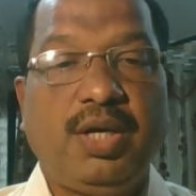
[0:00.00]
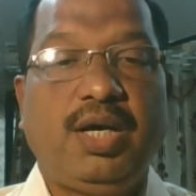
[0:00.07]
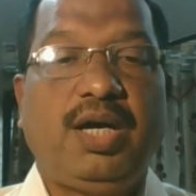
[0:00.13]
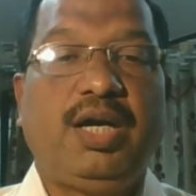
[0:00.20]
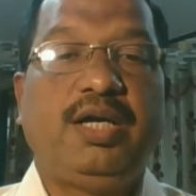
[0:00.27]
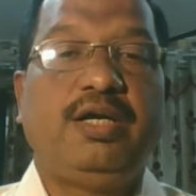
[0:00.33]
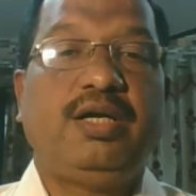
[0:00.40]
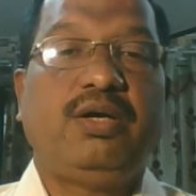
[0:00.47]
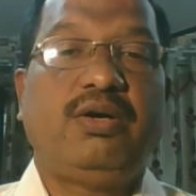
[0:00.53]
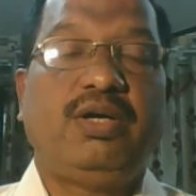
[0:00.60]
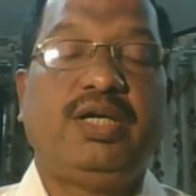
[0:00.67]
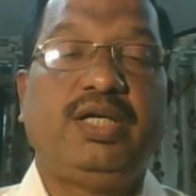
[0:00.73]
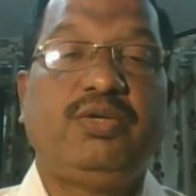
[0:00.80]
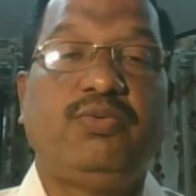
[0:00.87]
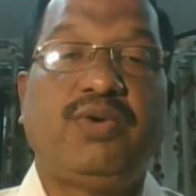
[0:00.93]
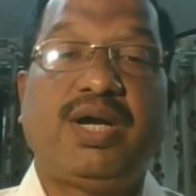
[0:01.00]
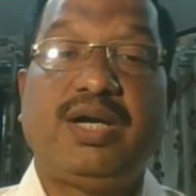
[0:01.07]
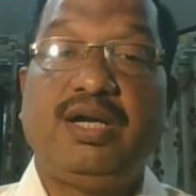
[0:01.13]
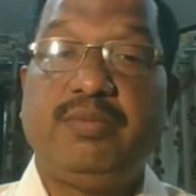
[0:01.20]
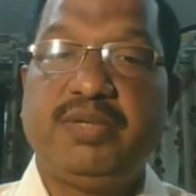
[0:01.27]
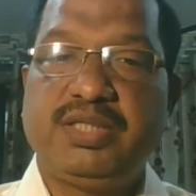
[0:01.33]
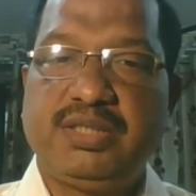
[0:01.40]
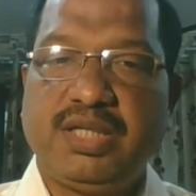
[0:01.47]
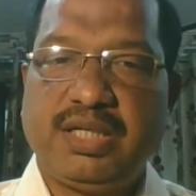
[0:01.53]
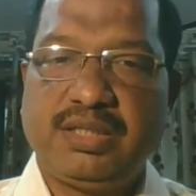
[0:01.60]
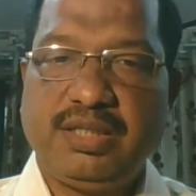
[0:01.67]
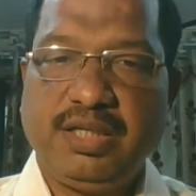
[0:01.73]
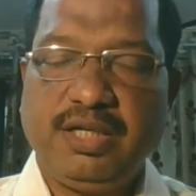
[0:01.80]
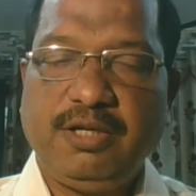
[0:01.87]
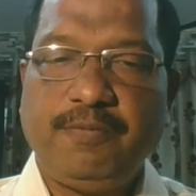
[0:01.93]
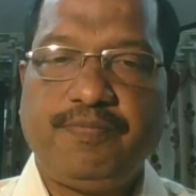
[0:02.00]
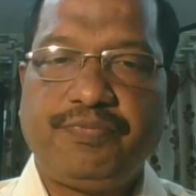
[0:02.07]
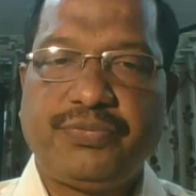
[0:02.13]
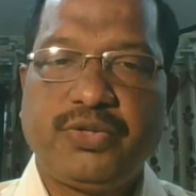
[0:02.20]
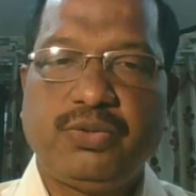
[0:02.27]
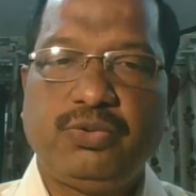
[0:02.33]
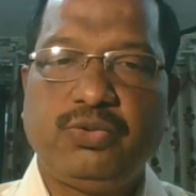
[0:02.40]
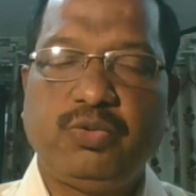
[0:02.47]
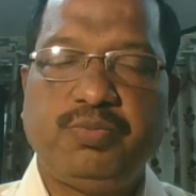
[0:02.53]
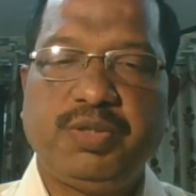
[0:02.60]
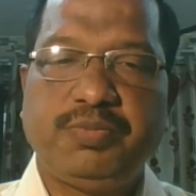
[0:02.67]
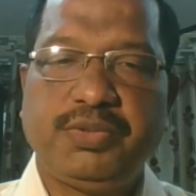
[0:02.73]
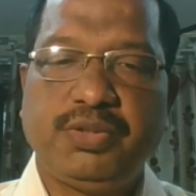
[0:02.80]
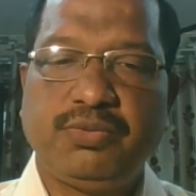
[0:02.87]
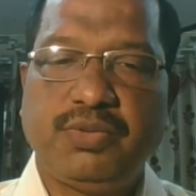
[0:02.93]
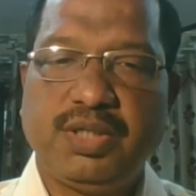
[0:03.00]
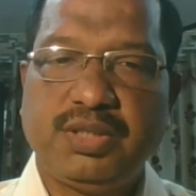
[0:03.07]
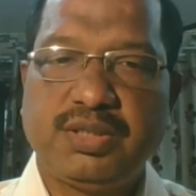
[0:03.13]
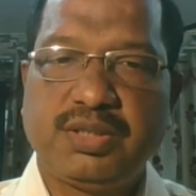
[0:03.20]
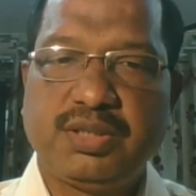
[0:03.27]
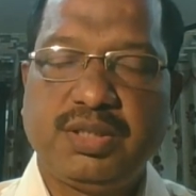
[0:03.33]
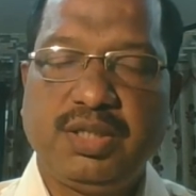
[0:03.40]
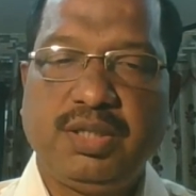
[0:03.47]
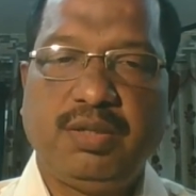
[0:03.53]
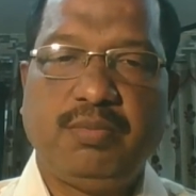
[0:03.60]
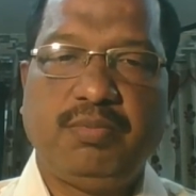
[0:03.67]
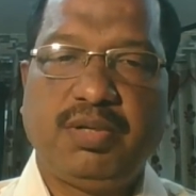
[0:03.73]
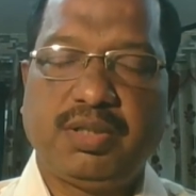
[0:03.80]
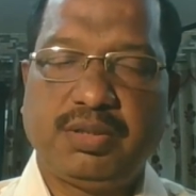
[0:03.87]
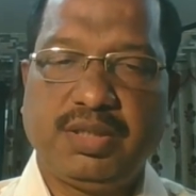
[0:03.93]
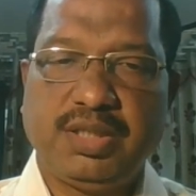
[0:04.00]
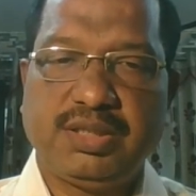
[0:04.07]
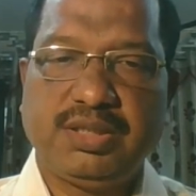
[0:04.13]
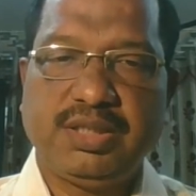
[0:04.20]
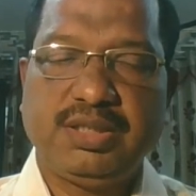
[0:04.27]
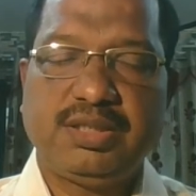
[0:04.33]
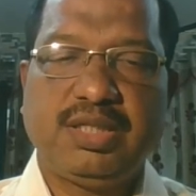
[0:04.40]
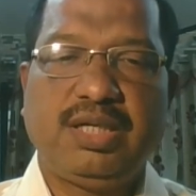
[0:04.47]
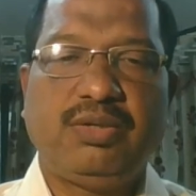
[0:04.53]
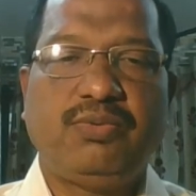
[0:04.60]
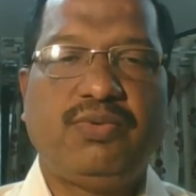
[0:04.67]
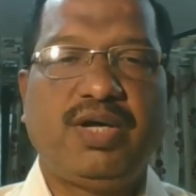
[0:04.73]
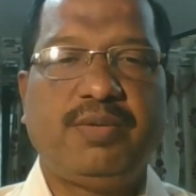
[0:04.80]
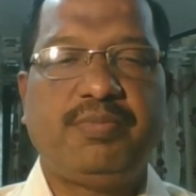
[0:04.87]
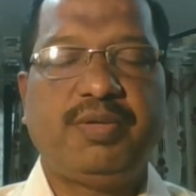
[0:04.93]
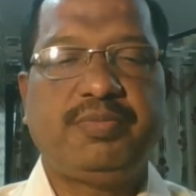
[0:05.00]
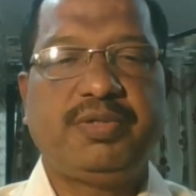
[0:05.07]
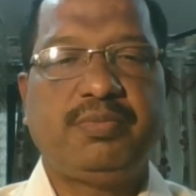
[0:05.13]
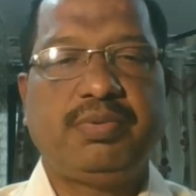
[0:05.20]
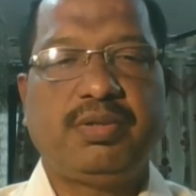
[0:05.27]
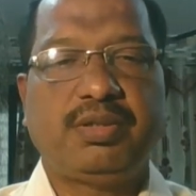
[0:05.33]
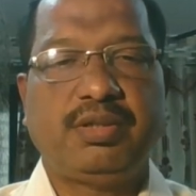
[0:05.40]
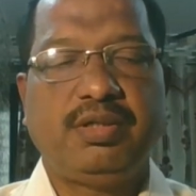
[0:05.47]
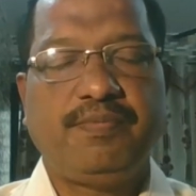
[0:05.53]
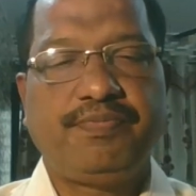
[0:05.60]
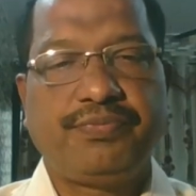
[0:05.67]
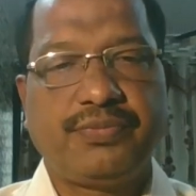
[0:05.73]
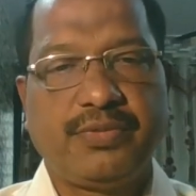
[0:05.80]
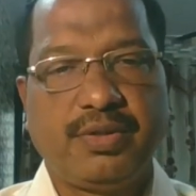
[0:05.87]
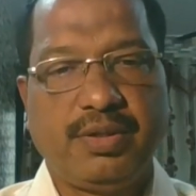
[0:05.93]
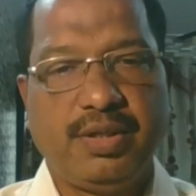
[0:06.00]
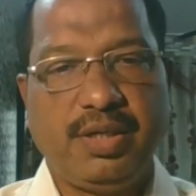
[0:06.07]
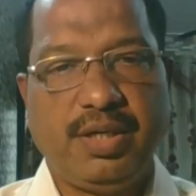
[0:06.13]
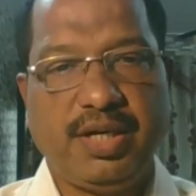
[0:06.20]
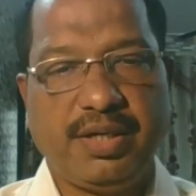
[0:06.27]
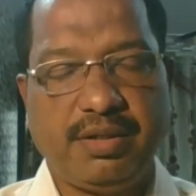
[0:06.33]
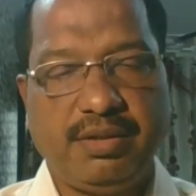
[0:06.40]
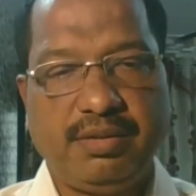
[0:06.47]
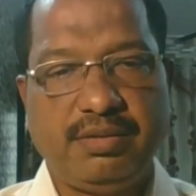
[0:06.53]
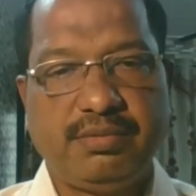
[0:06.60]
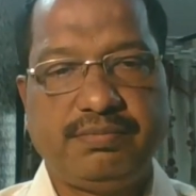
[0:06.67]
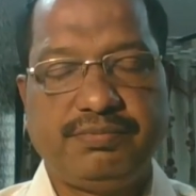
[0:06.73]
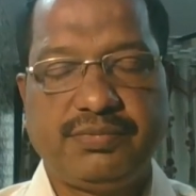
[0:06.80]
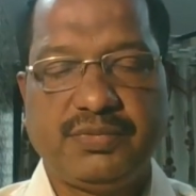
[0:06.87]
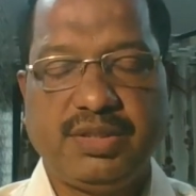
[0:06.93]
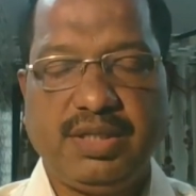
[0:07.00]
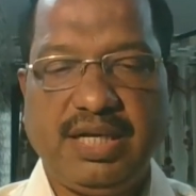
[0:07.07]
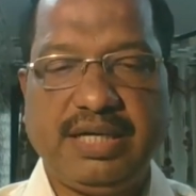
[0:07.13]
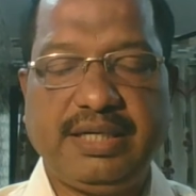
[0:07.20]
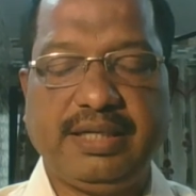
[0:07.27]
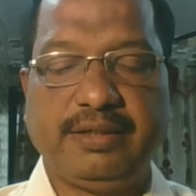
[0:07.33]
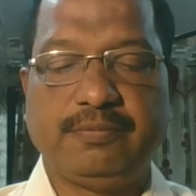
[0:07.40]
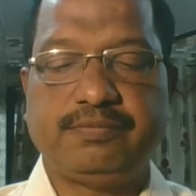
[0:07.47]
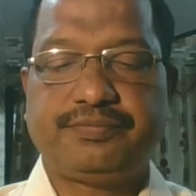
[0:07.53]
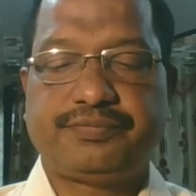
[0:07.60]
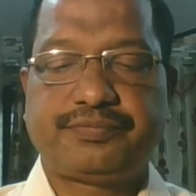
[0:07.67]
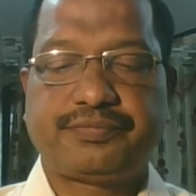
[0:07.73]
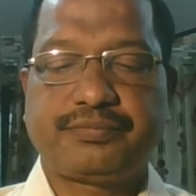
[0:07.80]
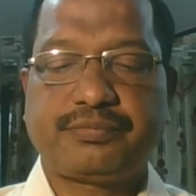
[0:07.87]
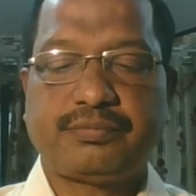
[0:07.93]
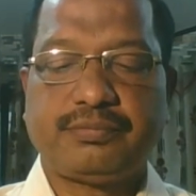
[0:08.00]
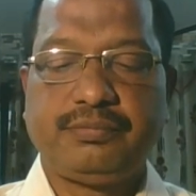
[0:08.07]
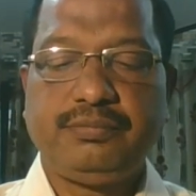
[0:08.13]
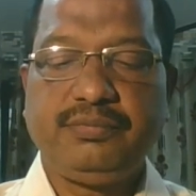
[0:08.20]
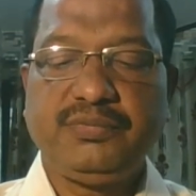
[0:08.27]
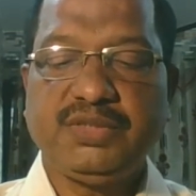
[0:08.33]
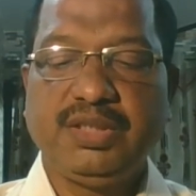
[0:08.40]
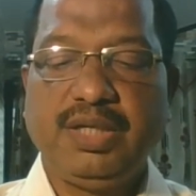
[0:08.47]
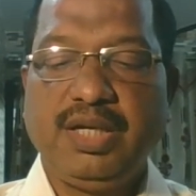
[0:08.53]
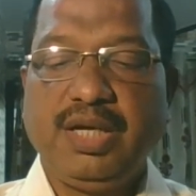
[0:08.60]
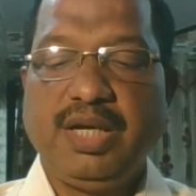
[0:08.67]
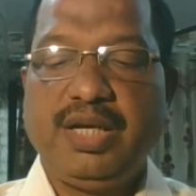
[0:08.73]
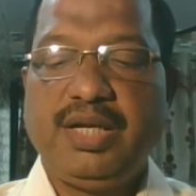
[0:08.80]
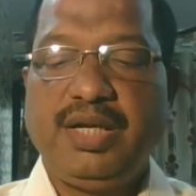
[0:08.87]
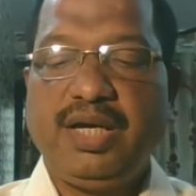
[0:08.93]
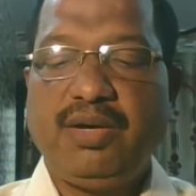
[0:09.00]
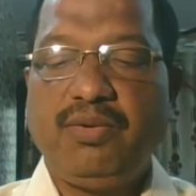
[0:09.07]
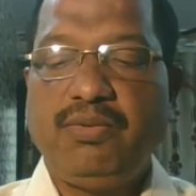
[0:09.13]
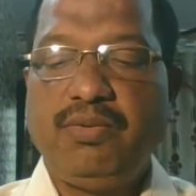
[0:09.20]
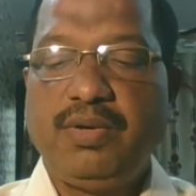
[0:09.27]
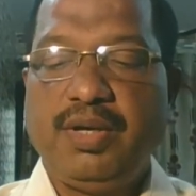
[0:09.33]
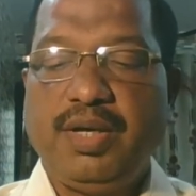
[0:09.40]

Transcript: and already word limits are there, 250 words for the essays and 150 for the letter writing. Now,